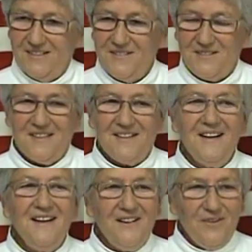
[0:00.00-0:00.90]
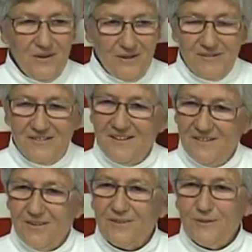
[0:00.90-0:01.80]
citizen. All of a
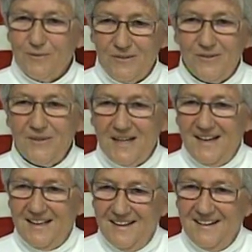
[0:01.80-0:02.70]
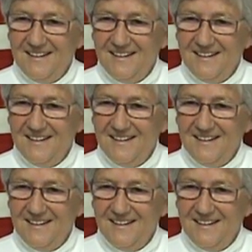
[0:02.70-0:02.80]
sudden, Arnold was okay